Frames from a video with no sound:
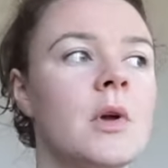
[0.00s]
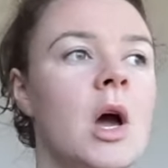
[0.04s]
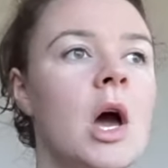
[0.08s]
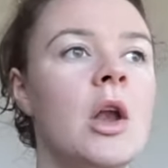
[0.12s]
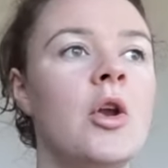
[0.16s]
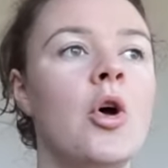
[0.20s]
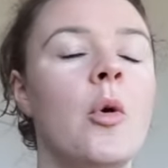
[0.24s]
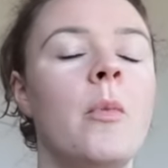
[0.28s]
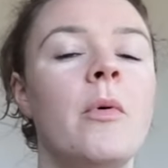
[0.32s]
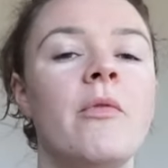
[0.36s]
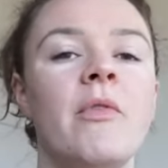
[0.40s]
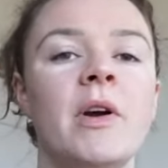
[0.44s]
an
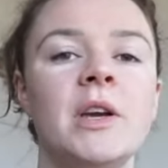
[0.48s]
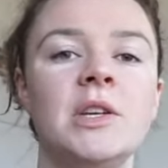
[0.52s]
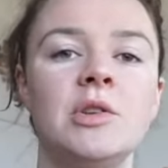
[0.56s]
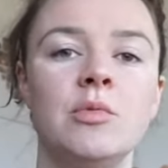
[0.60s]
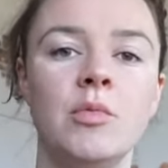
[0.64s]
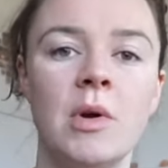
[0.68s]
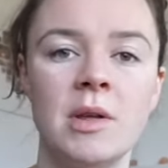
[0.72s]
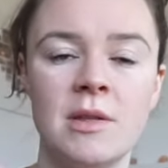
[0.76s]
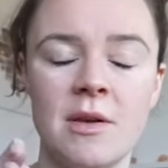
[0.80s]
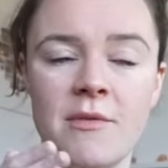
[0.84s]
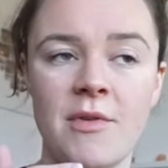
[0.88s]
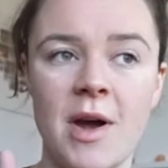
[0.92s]
operation
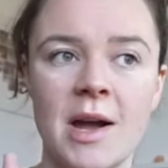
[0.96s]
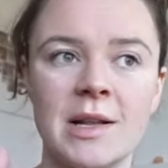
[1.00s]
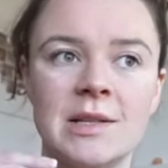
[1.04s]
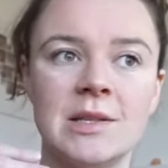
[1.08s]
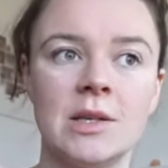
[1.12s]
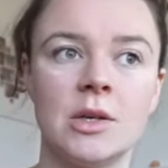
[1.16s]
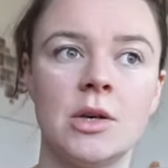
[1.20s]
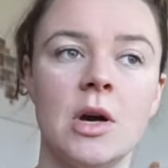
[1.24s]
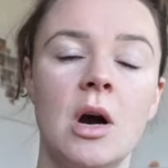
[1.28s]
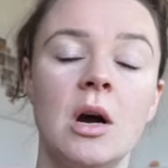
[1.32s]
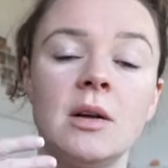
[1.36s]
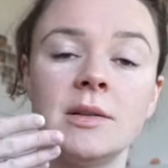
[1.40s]
where they've had to
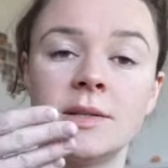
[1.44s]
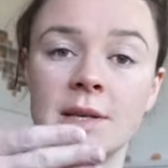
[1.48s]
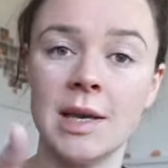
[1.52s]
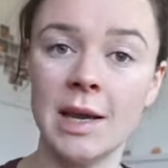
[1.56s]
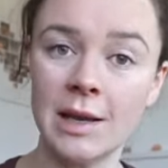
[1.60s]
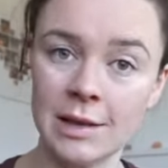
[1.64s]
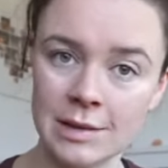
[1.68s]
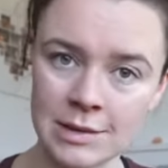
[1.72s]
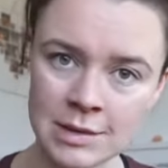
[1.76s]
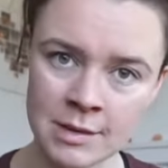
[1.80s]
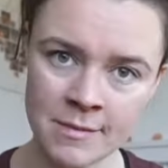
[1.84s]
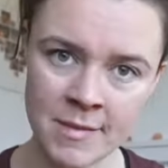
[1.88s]
cut
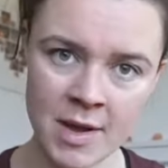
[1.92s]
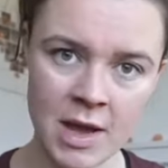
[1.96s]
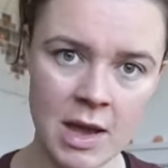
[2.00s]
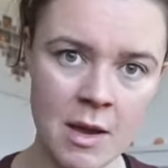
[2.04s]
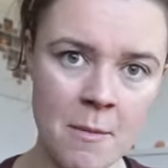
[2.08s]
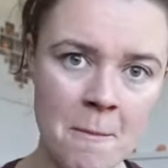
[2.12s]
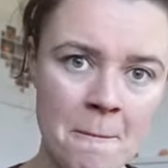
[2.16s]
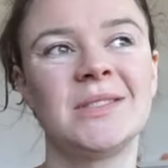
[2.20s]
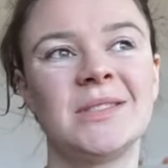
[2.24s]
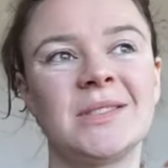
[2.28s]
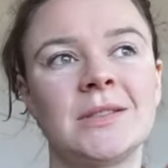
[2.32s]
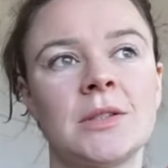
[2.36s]
into
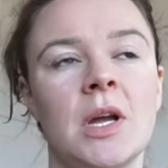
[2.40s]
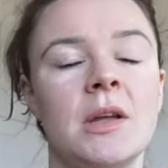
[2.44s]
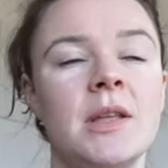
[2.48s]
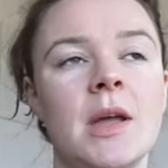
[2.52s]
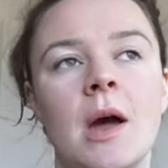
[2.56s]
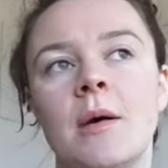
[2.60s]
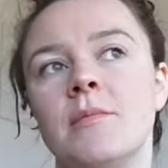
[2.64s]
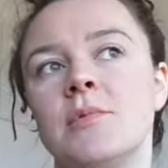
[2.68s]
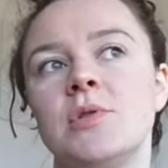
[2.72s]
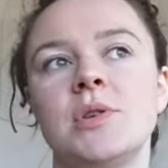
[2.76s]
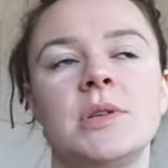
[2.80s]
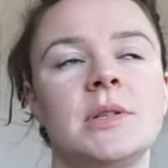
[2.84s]
me. Yeah,
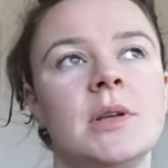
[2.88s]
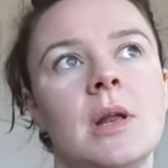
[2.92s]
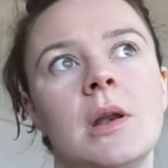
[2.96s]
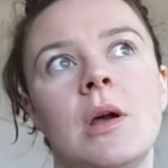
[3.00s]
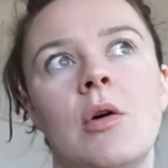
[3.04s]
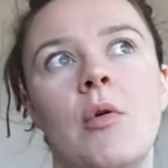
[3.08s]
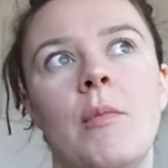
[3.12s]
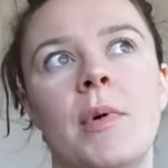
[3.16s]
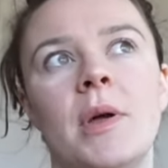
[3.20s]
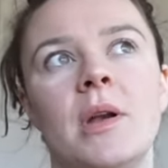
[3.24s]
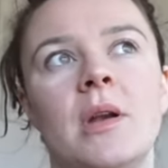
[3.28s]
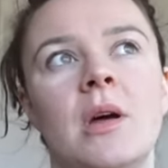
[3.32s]
I'm just a
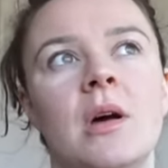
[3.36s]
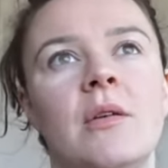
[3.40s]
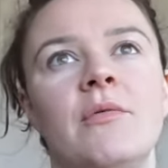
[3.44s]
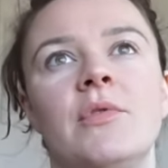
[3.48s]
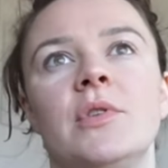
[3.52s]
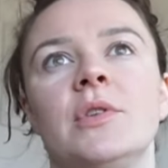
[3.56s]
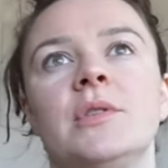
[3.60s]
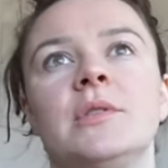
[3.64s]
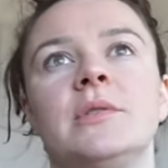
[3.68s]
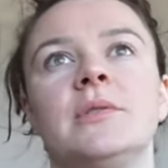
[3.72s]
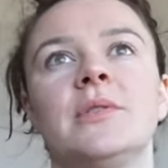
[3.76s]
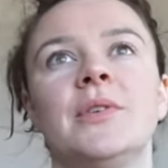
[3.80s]
little bit
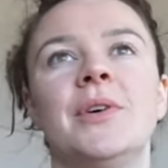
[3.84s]
nervous.